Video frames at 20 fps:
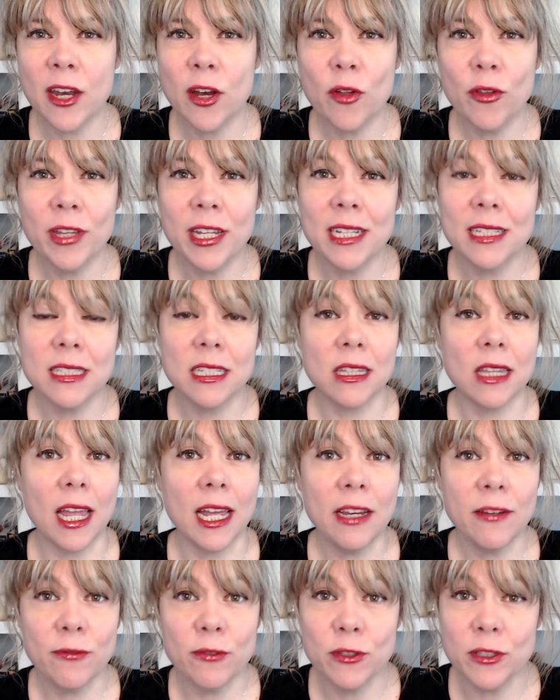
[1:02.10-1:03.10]
only a
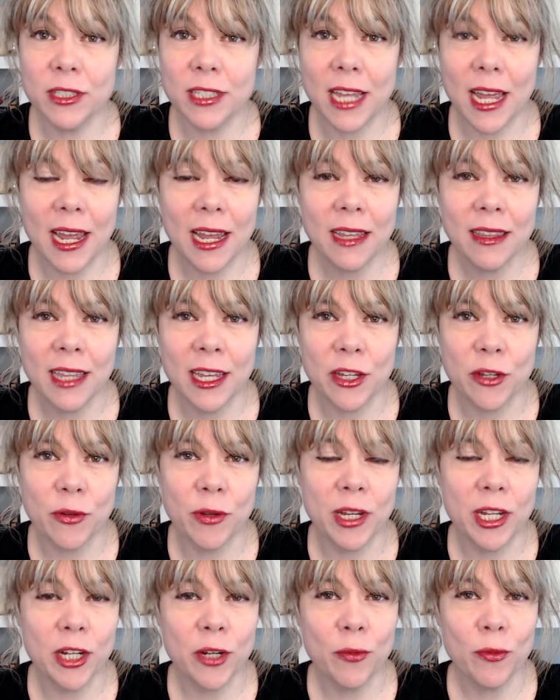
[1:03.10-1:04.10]
delightful saying that you
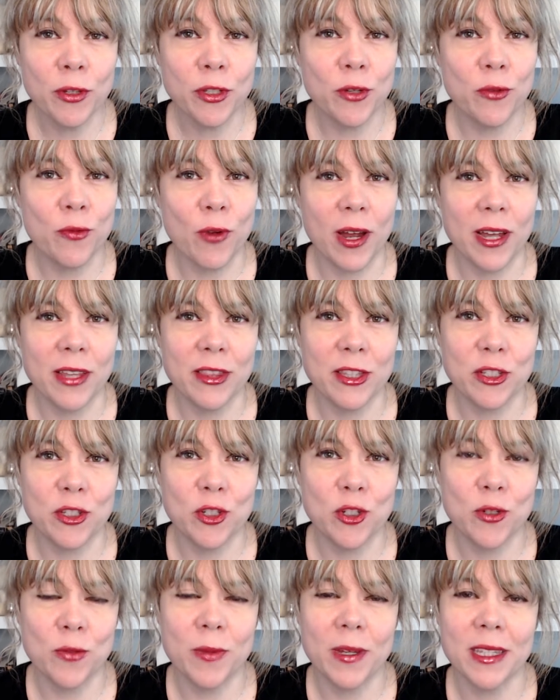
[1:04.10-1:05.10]
hear when you ride the
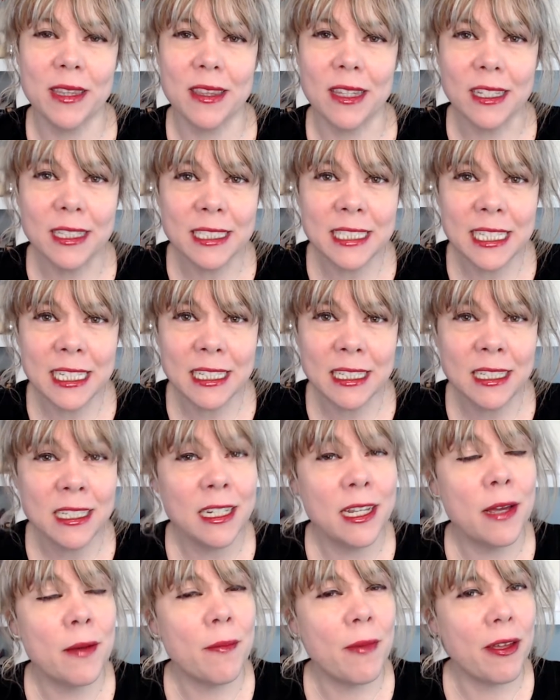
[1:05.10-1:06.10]
tube in London,
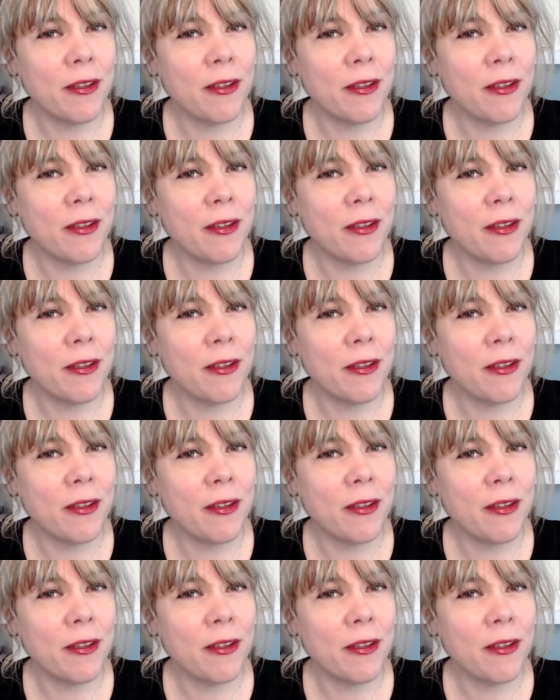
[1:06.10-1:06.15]
my